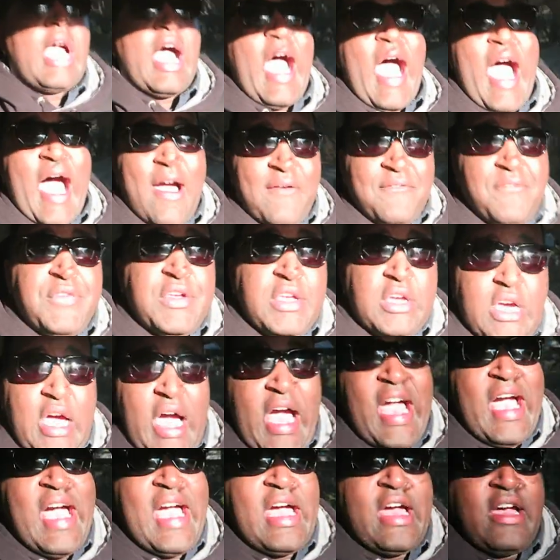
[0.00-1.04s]
I feel
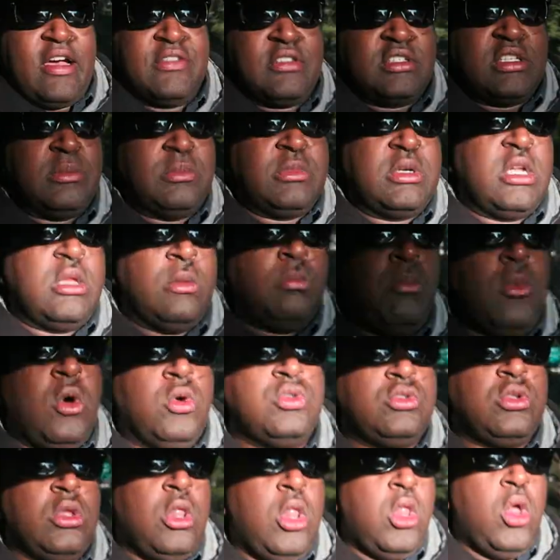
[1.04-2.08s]
I have some of the
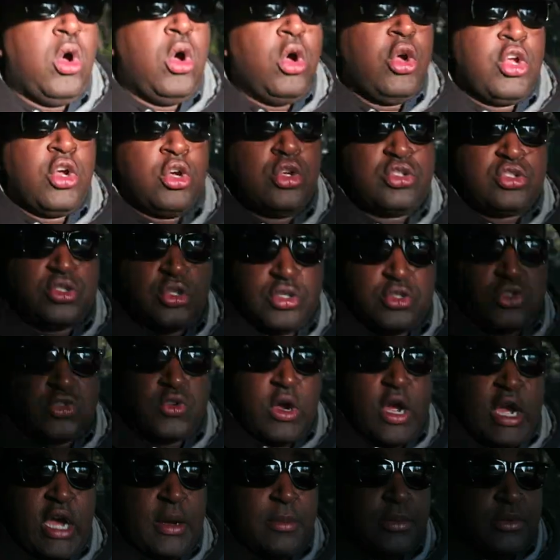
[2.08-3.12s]
most loyal
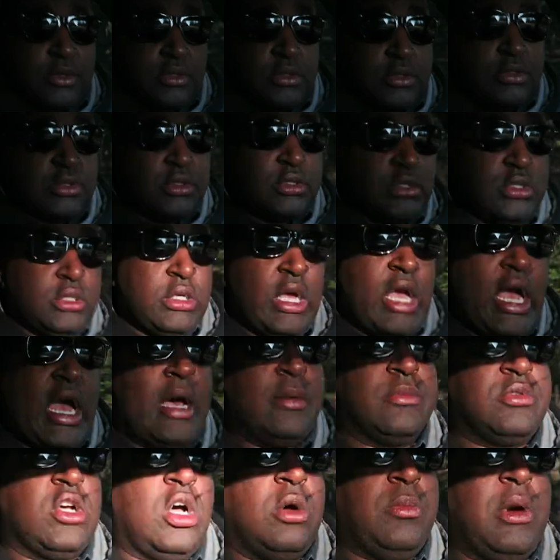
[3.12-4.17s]
subscribers.
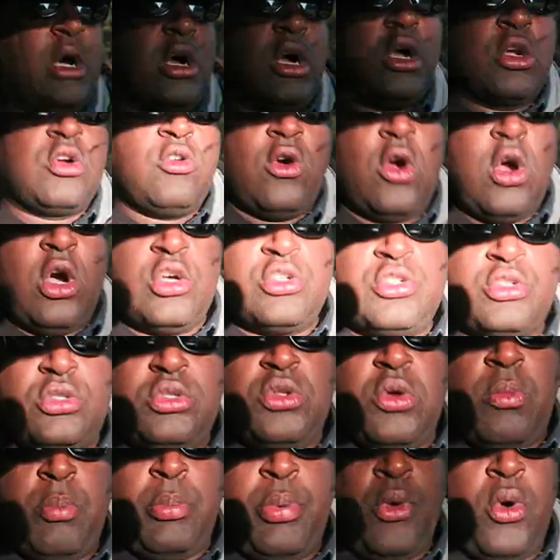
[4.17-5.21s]
I'm talking about across
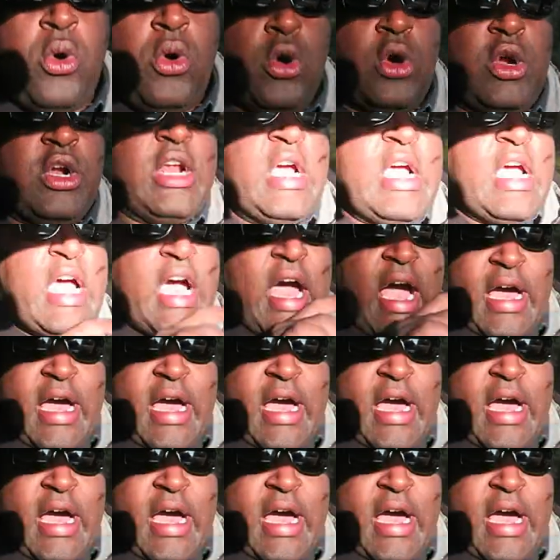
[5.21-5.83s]
the board.